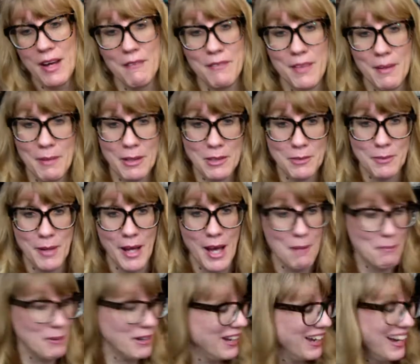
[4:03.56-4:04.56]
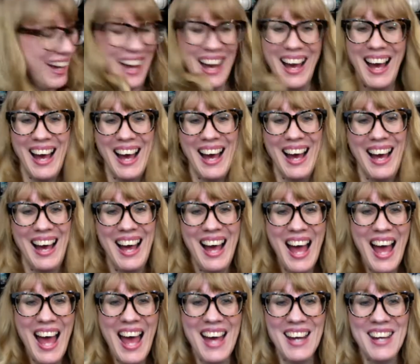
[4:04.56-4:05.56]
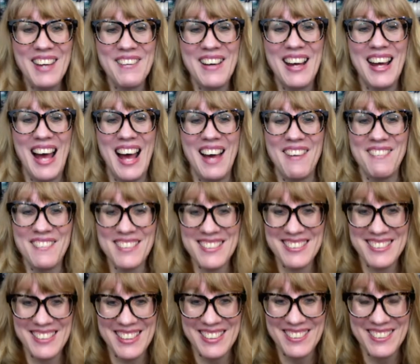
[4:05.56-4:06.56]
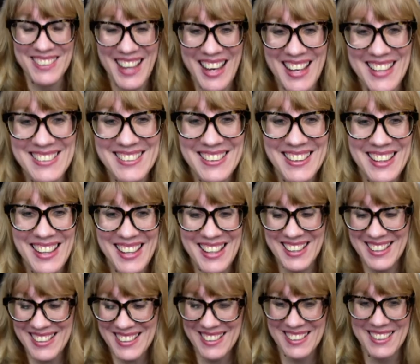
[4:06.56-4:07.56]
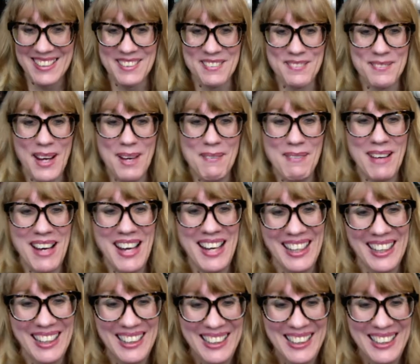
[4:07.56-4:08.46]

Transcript: That makes me happy. Anyway, I will see you guys later. Bye-bye.